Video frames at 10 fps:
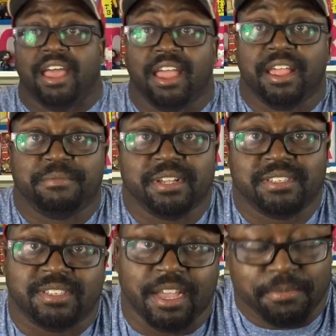Hey,
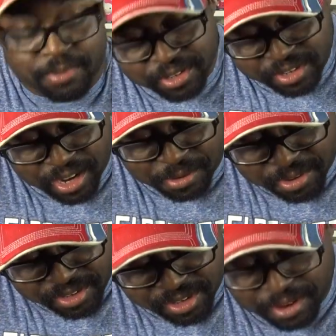what's up, what's up,
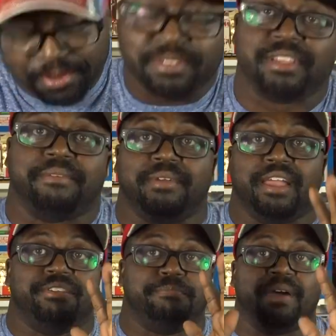what's up, what's up,
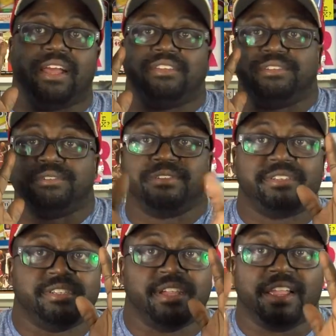everybody? Sure,
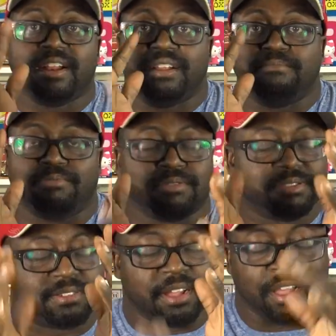Shannon.
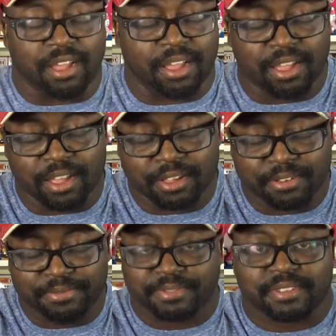
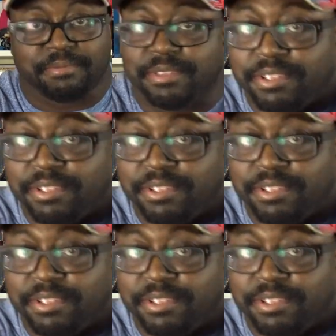I'm